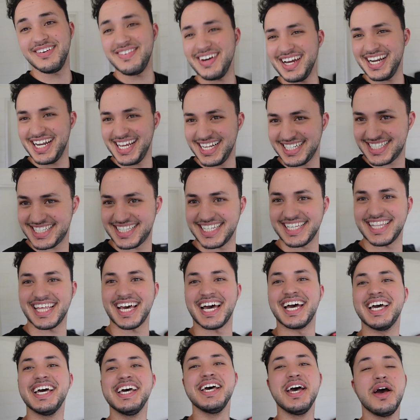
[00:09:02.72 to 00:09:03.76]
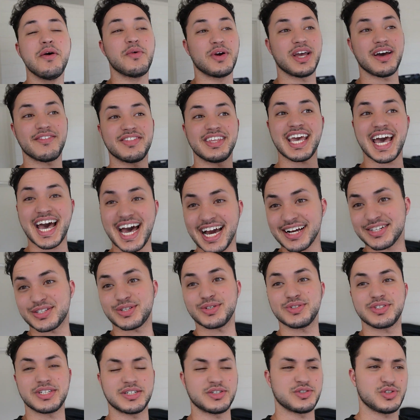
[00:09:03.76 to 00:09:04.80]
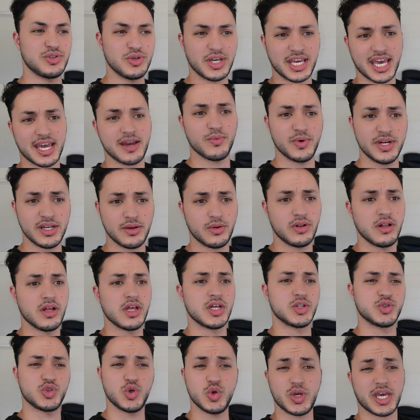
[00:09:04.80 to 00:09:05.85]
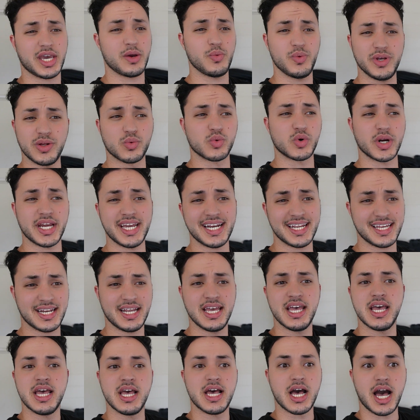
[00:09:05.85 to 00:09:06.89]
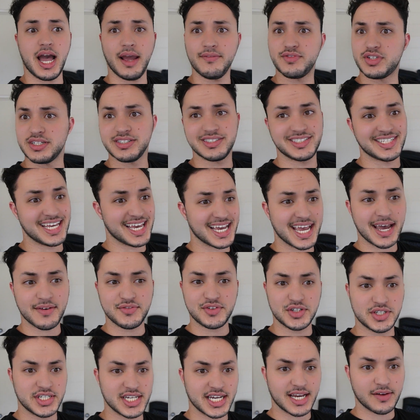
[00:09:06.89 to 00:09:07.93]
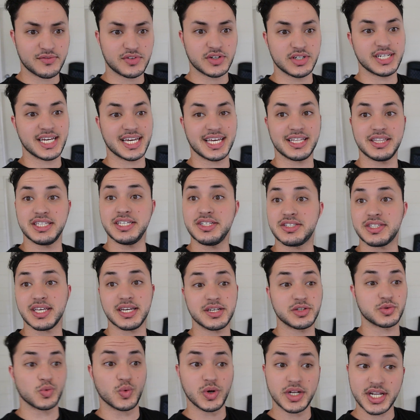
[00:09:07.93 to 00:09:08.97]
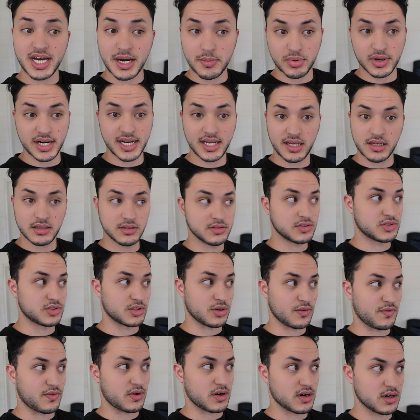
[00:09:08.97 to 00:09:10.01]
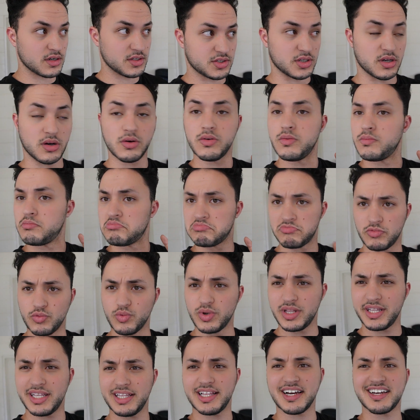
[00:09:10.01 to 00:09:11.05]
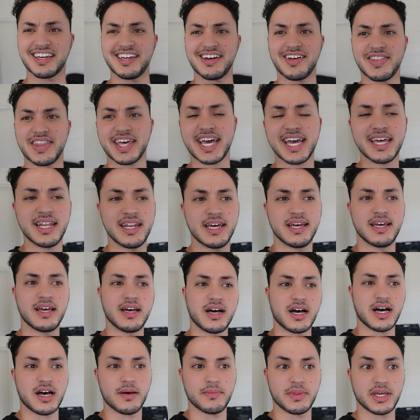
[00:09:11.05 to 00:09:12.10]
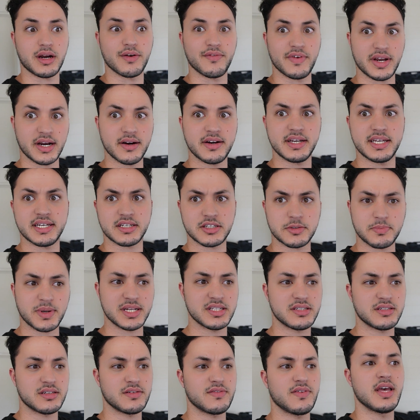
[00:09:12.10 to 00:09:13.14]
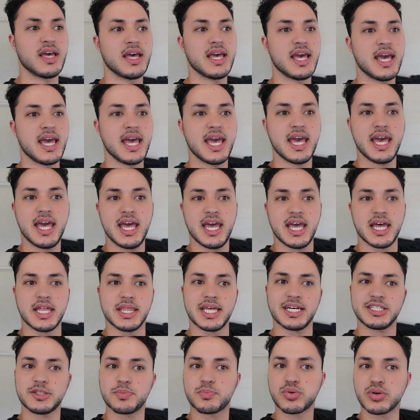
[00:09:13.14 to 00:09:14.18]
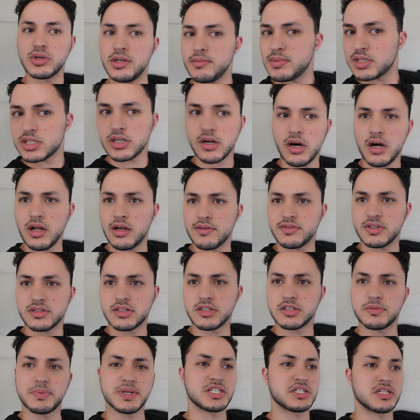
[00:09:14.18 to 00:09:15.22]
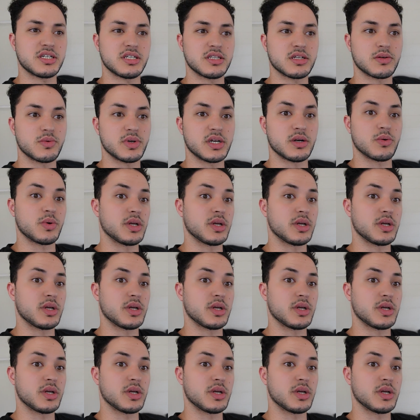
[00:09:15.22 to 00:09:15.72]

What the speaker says: I just did that. We have the axles, they're 2K wheel rated. I've done dig after dig after dig, and these things will not break so far, so really lucky on that. They are very expensive. And that's pretty much all of the suspension in the rear.